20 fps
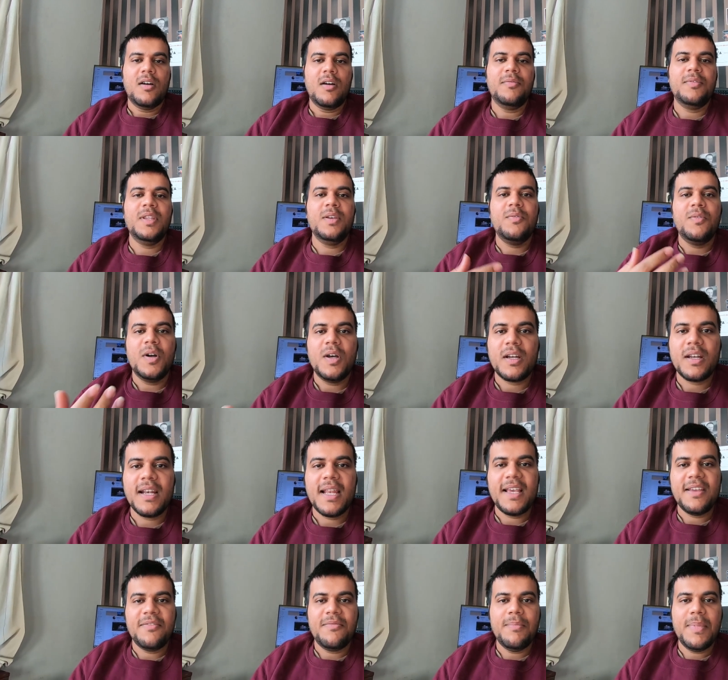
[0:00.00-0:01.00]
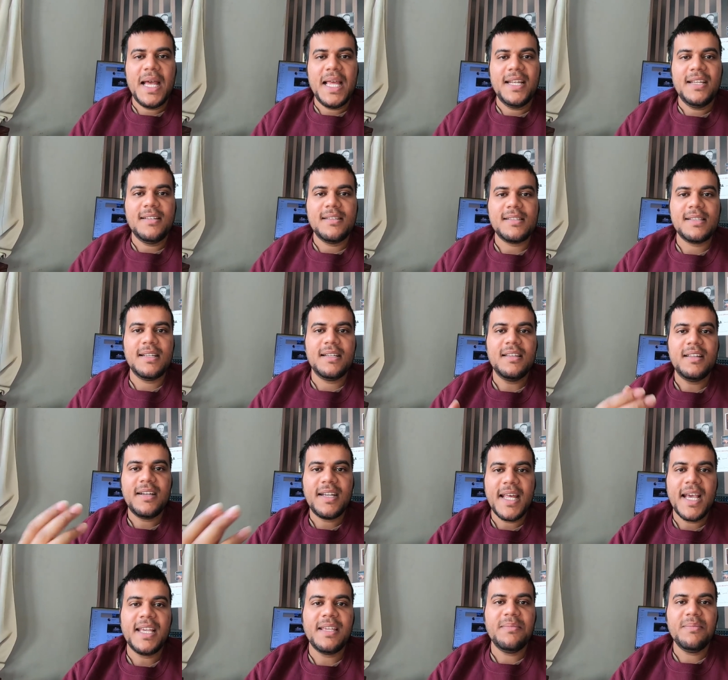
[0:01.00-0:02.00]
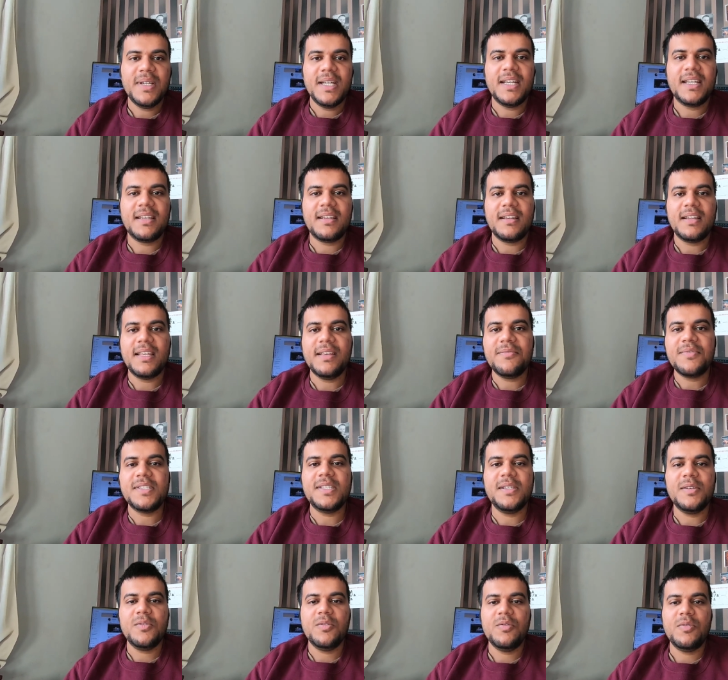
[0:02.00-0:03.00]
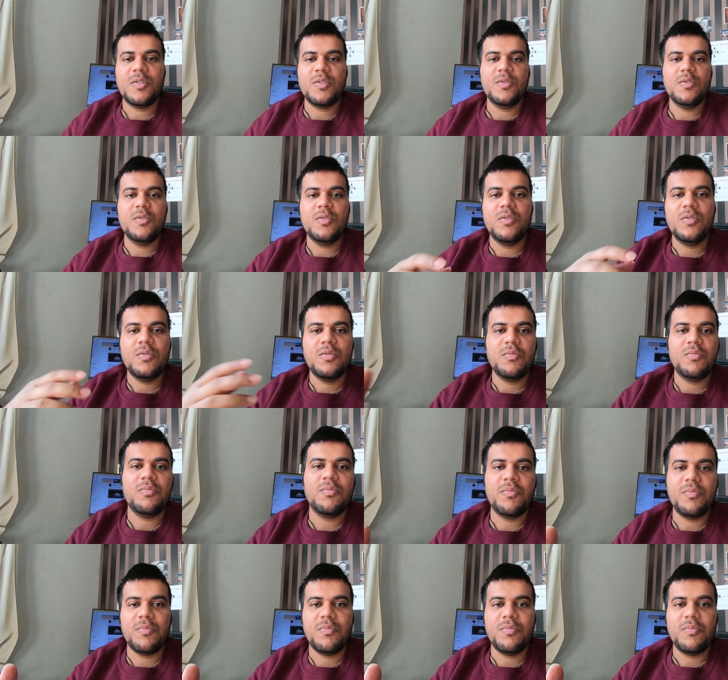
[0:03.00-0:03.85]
of the work-life balance and the time it gives you to